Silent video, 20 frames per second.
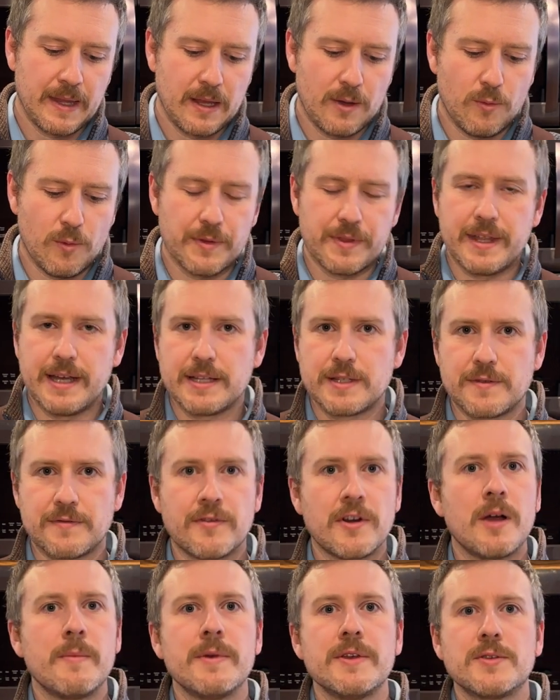What that's
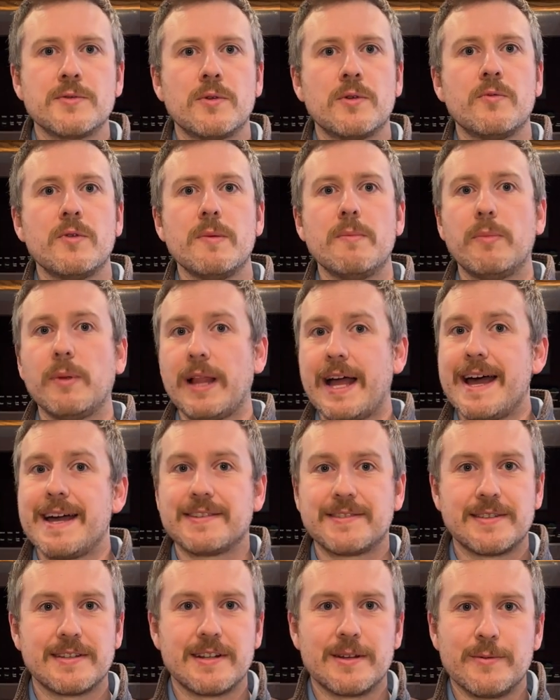from is when we
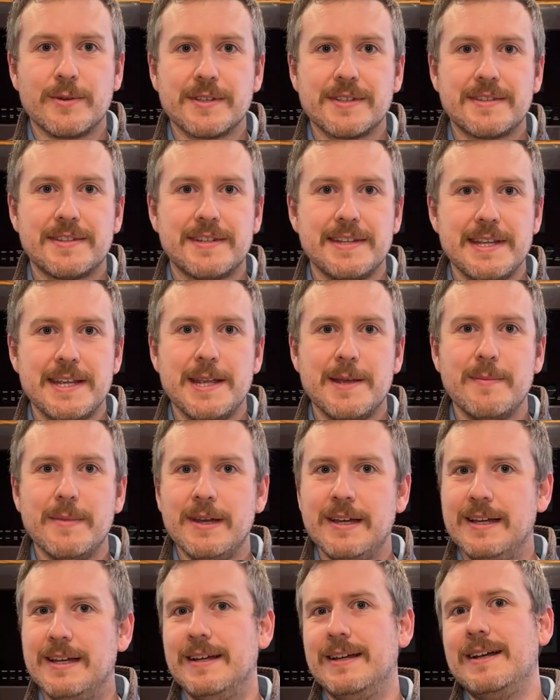blasted it with steam,
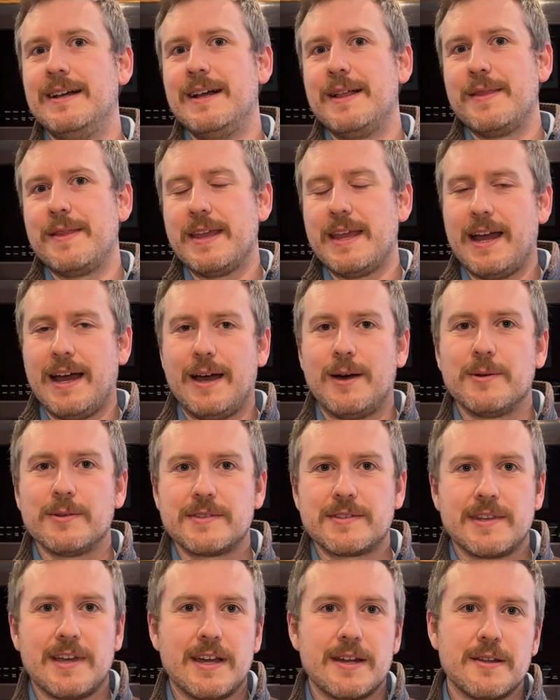the
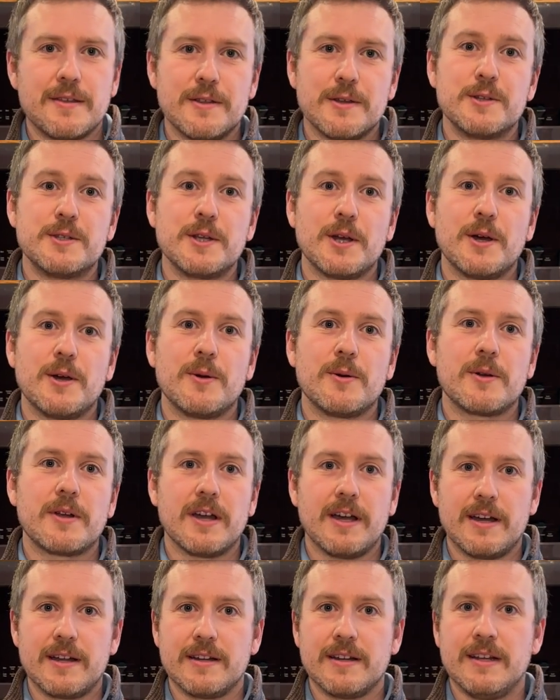outside of the dough
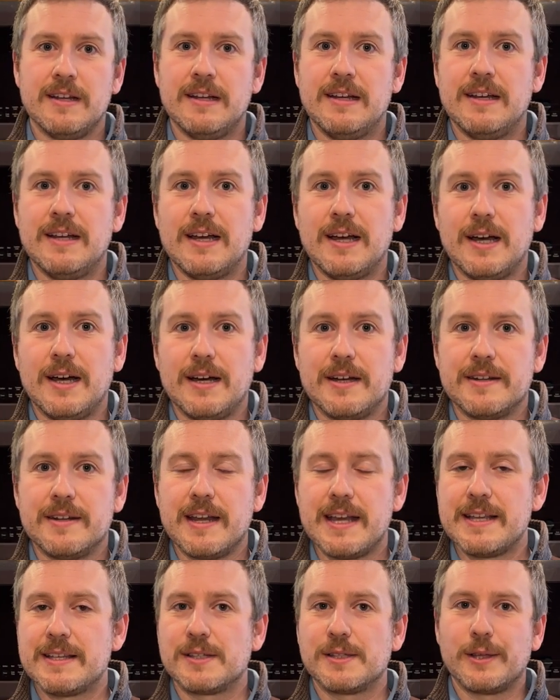got a
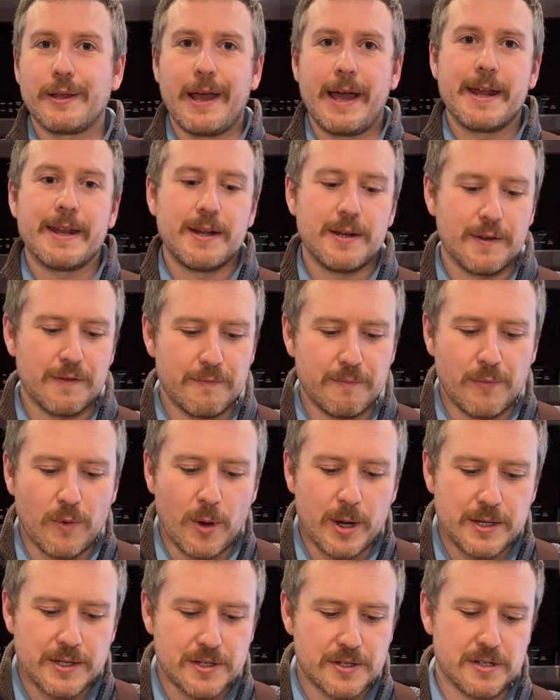nice lining of
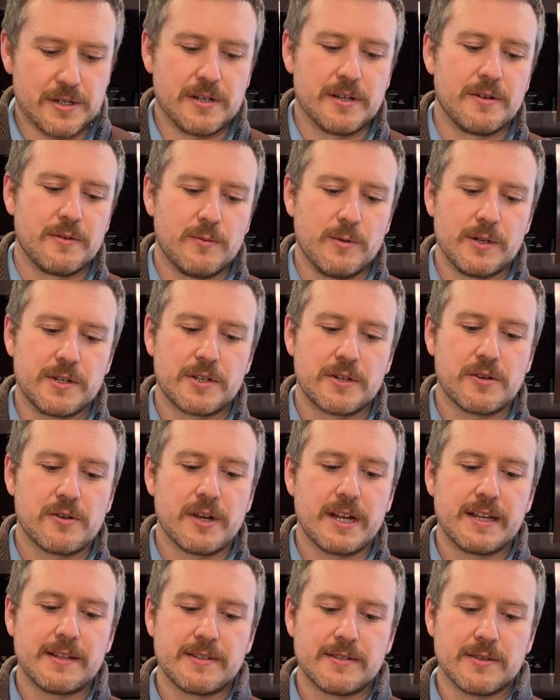moisture, which
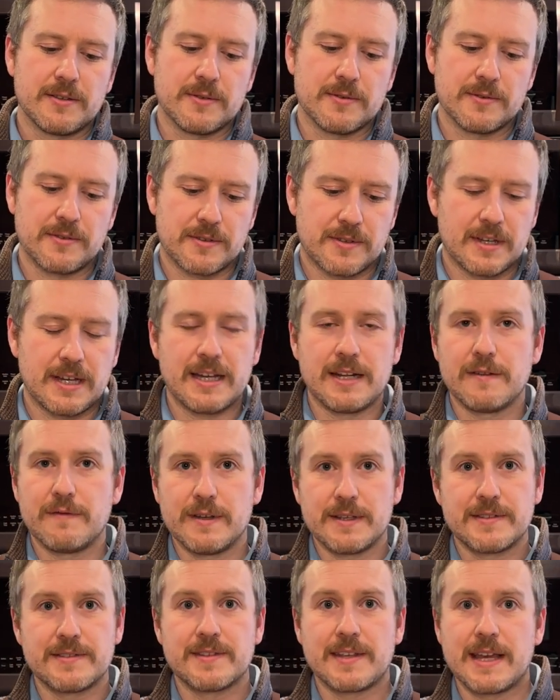creates those kind of
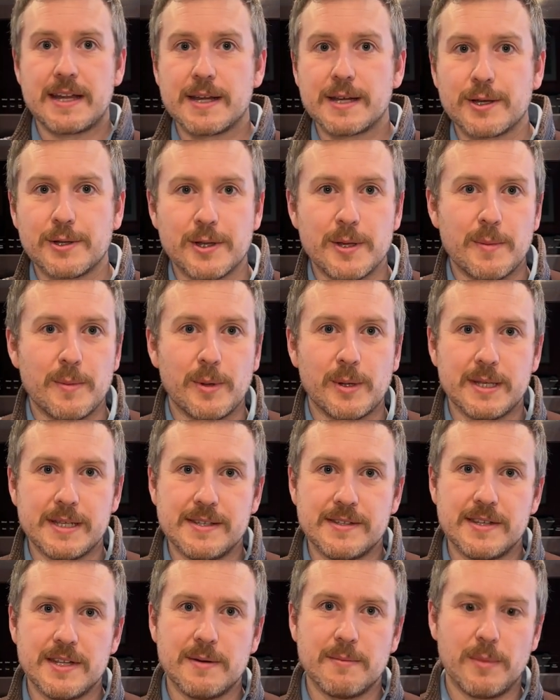aesthetically
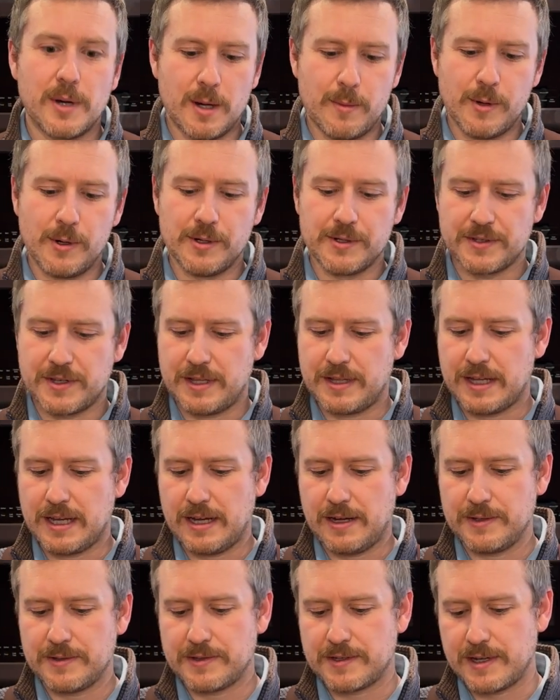pleasing bubbles on the
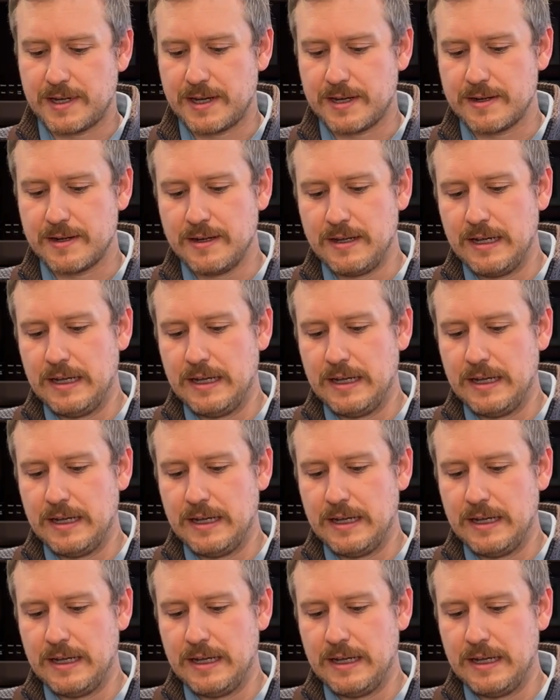outside.